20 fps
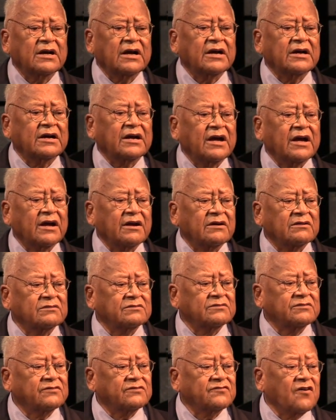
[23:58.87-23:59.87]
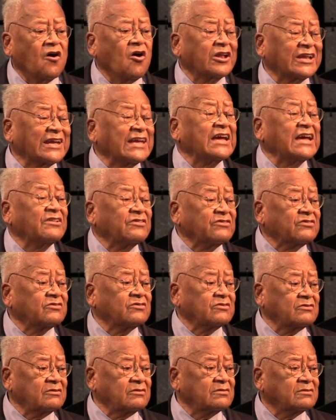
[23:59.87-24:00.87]
I have fought
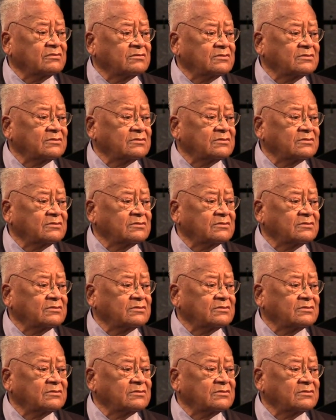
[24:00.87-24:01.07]
against